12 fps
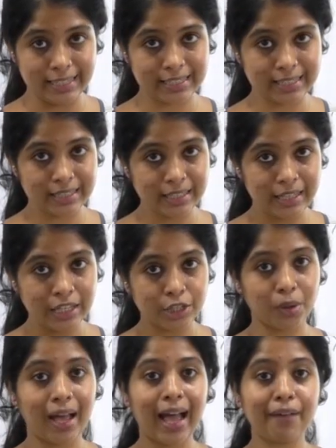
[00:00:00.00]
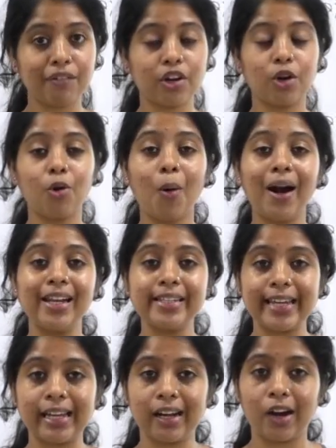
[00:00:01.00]
is to have
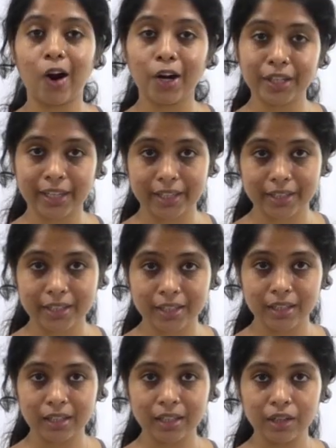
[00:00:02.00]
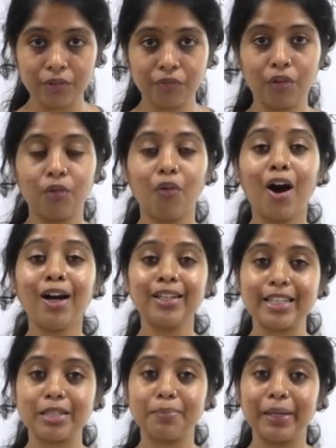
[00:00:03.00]
quality content for what
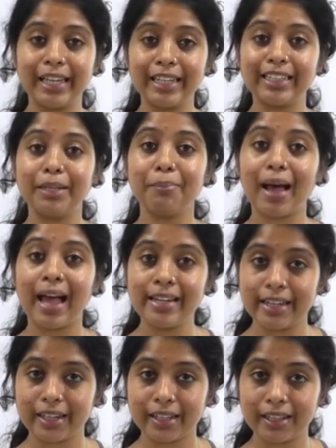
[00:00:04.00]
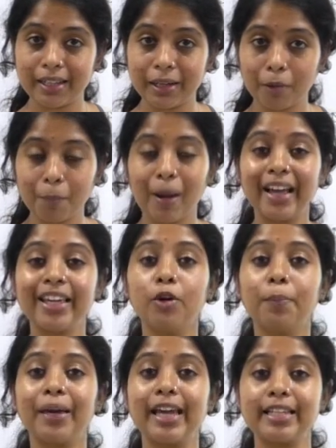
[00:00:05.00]
is being demanded by
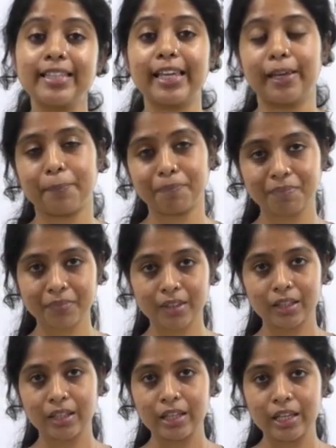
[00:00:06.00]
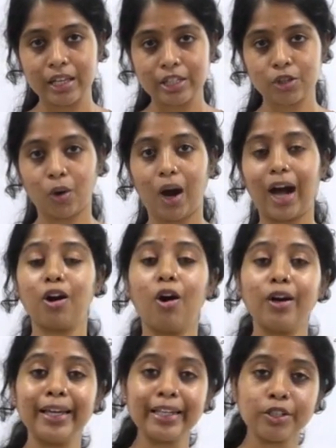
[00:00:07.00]
UPSC. So
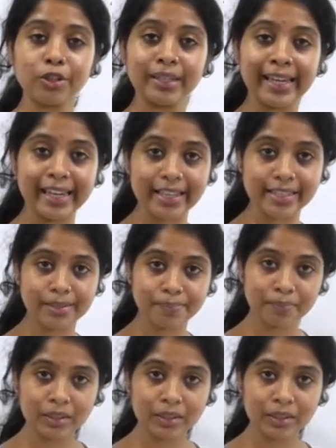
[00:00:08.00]
according to these,